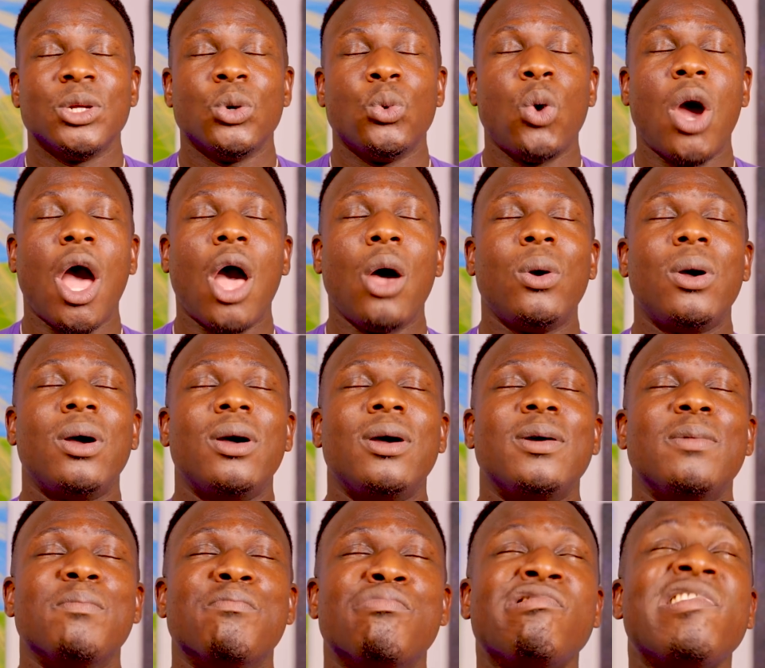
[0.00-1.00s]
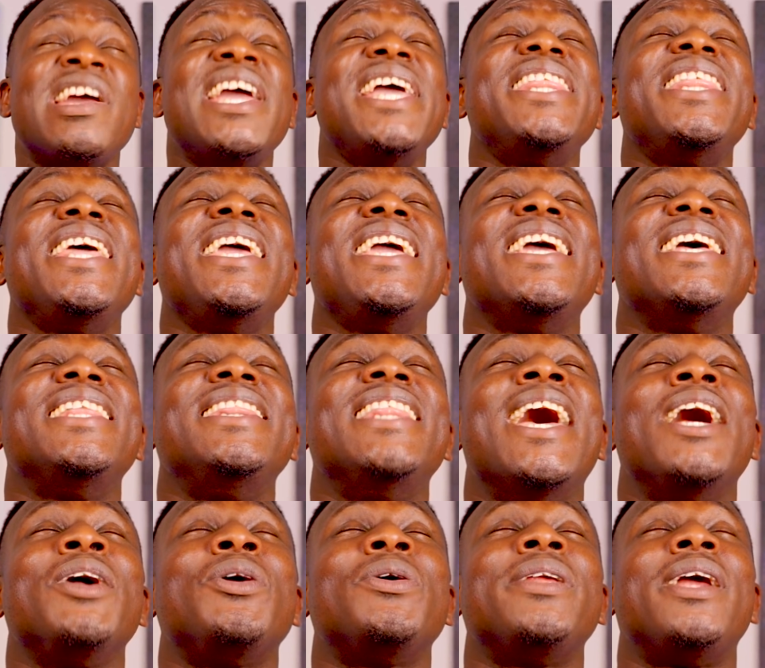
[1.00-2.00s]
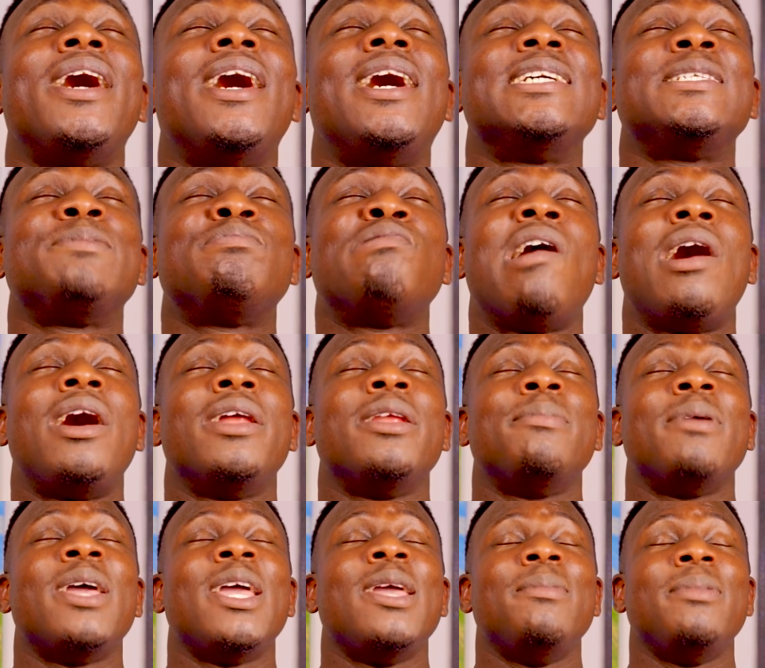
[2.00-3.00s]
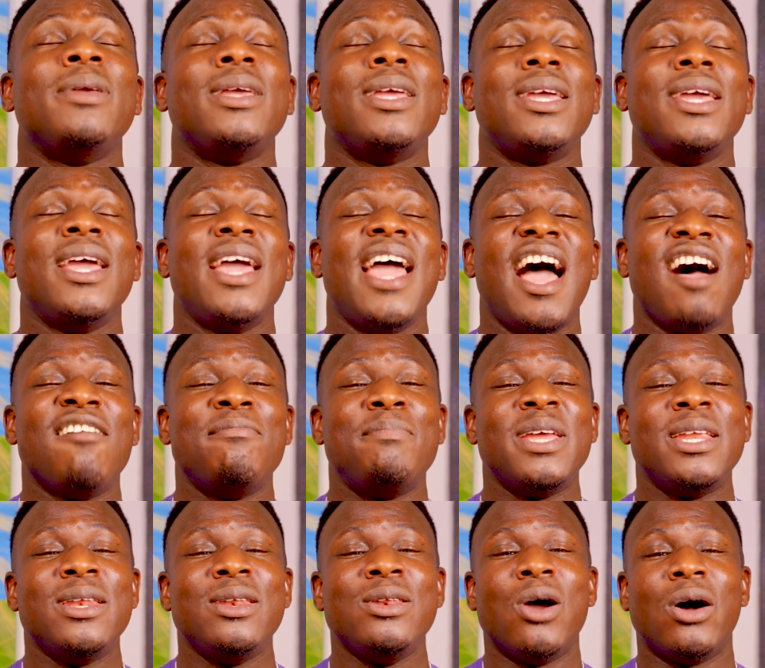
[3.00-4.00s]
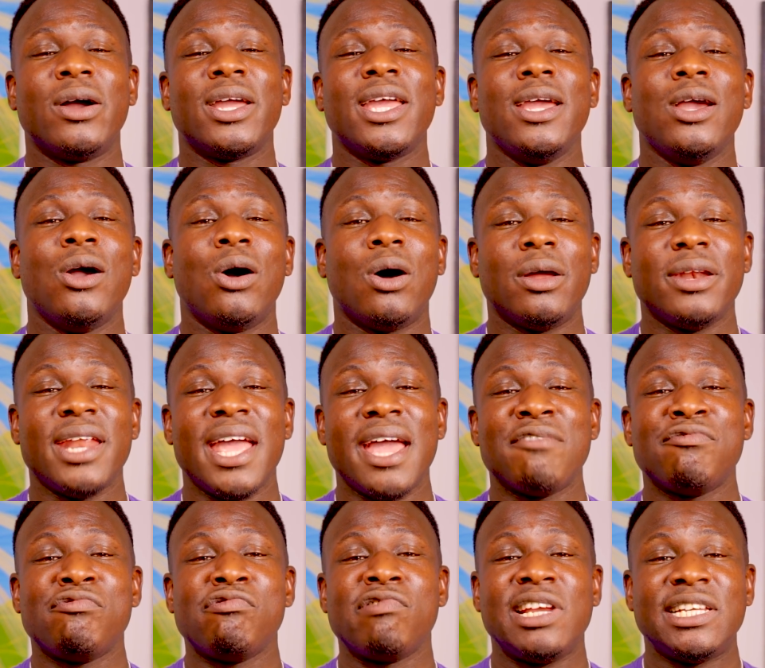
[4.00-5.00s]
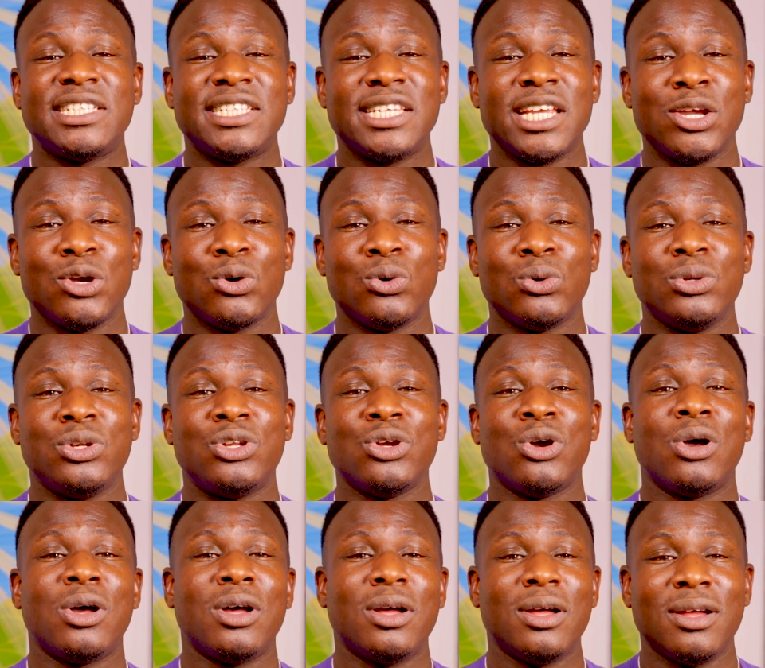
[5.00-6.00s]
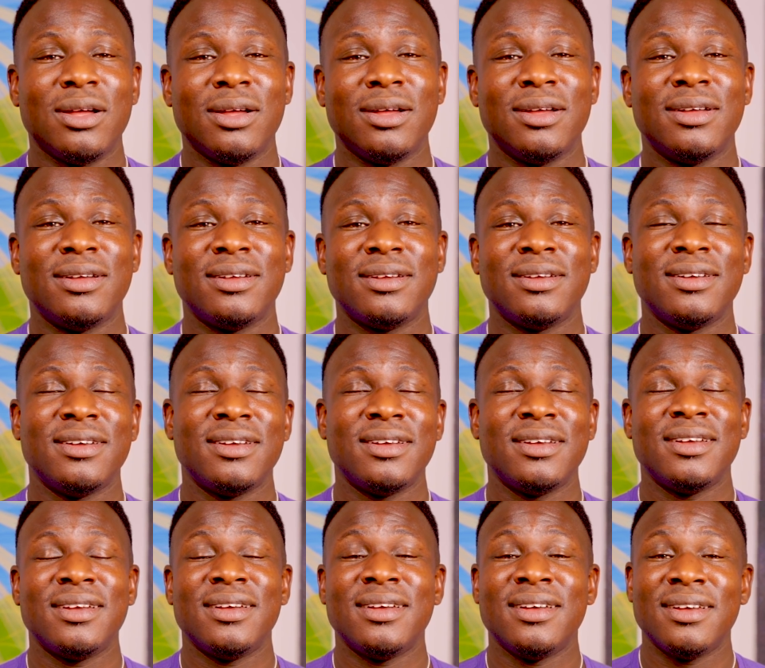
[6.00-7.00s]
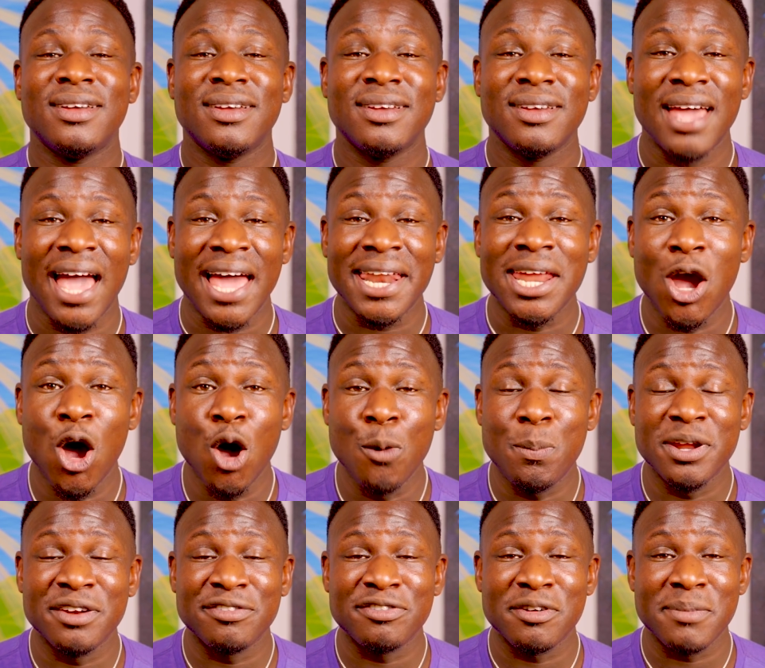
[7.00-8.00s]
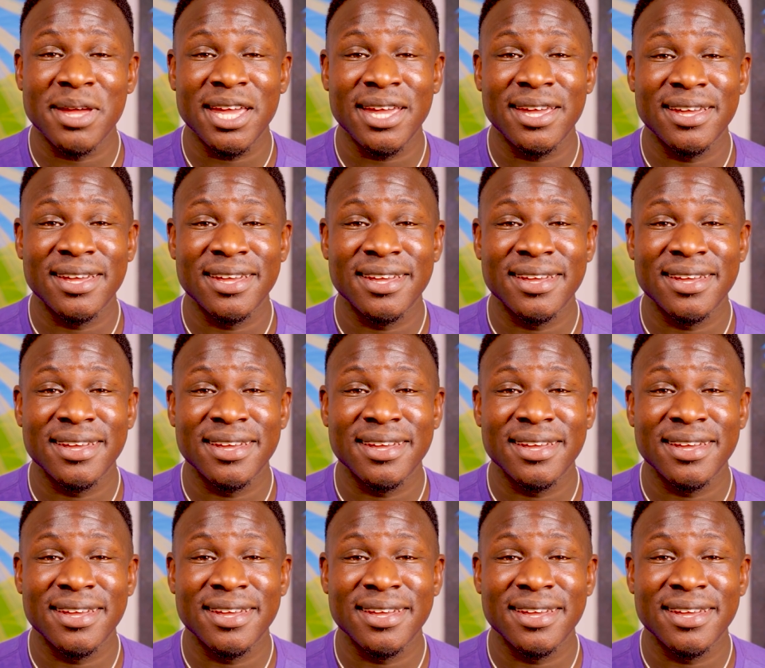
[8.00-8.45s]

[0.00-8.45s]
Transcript: woo, breathing in that good ass prana, baby. I've been knocking on every single door and it opened for me.